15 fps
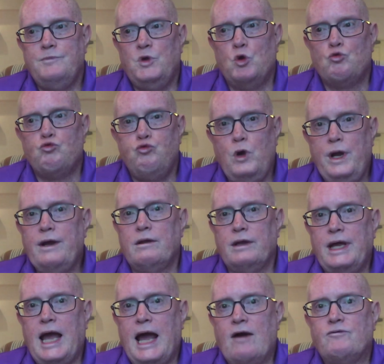you
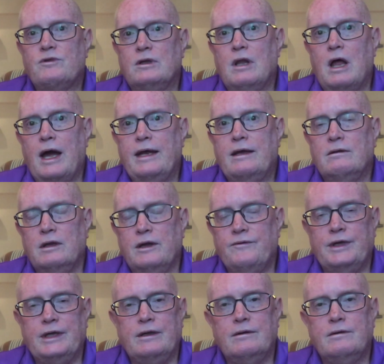really have to like
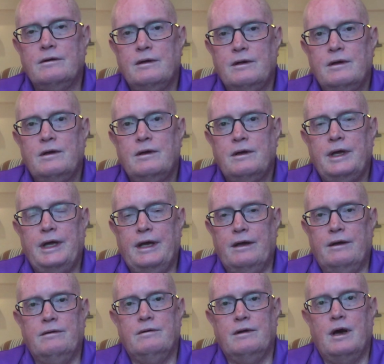living
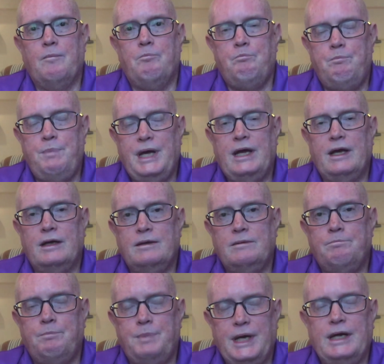in a
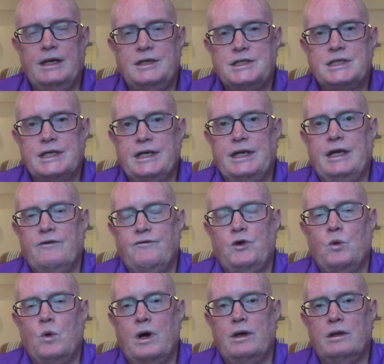big, big city
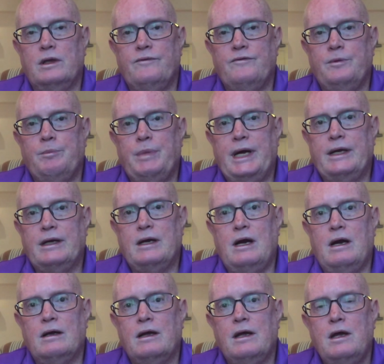if you want to live in
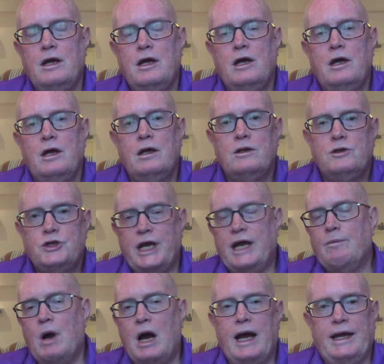Bangkok.
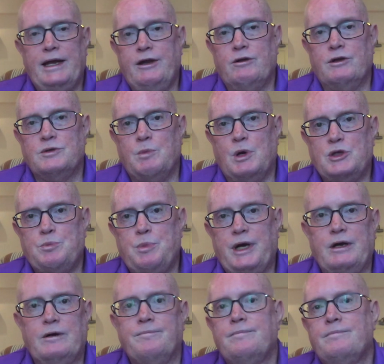Chiang Mai here is much
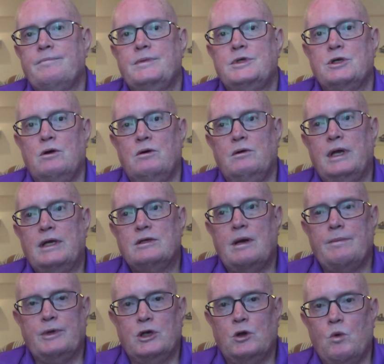better. So
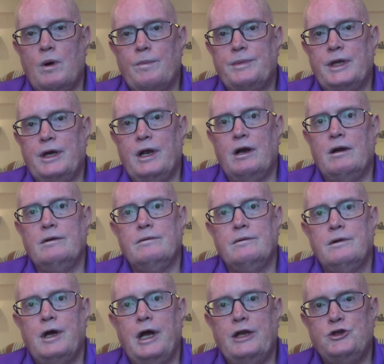I'm going to go up there
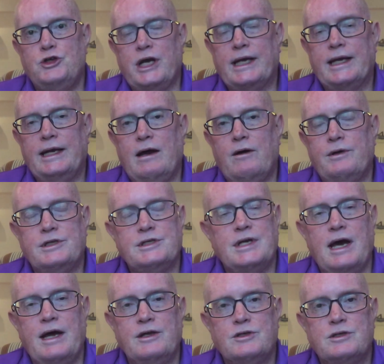and check it out.
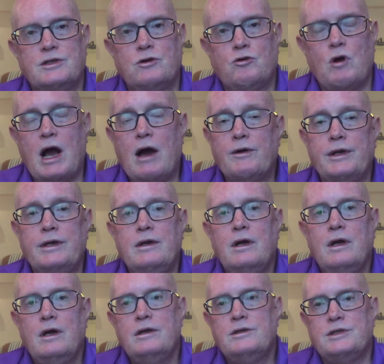It's not as crowded.
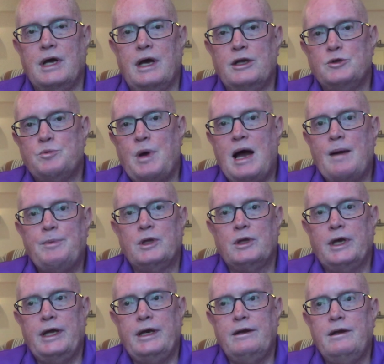It's not as
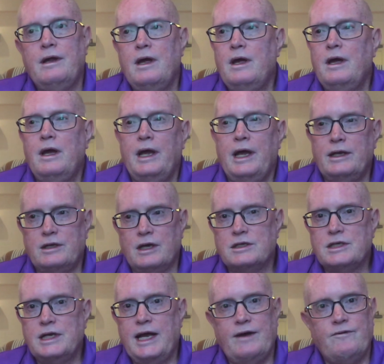populated. It
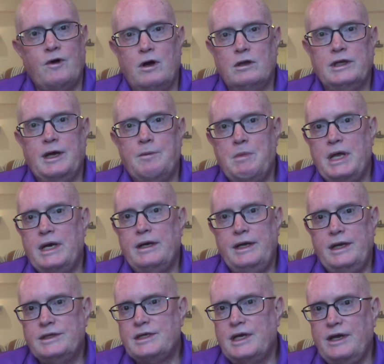doesn't have all the
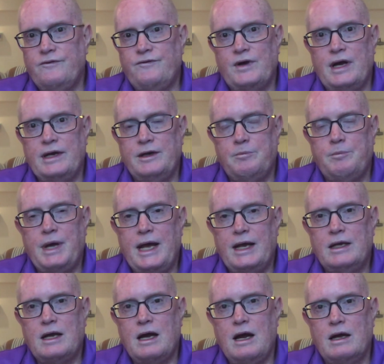amenities that you find in
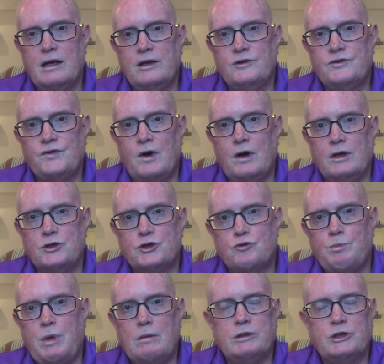Bangkok as far as
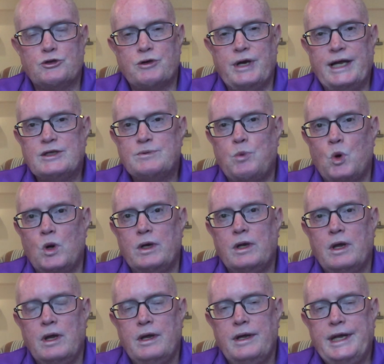public
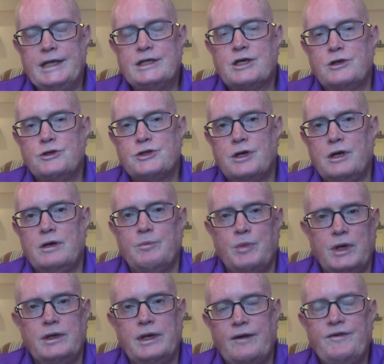transport is concerned,
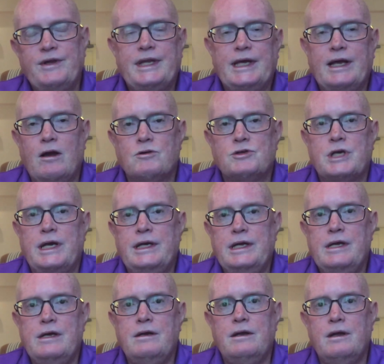but everything else I
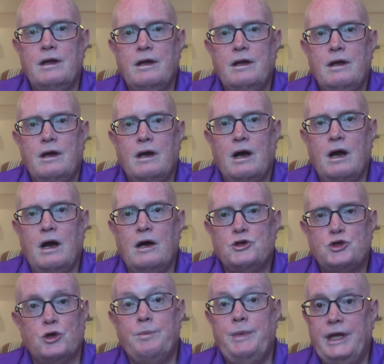need
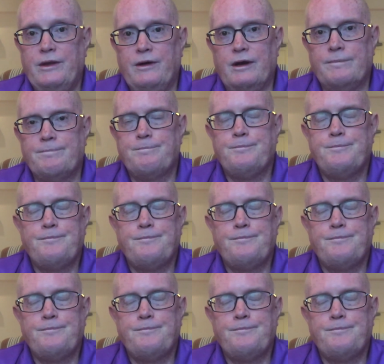should be there.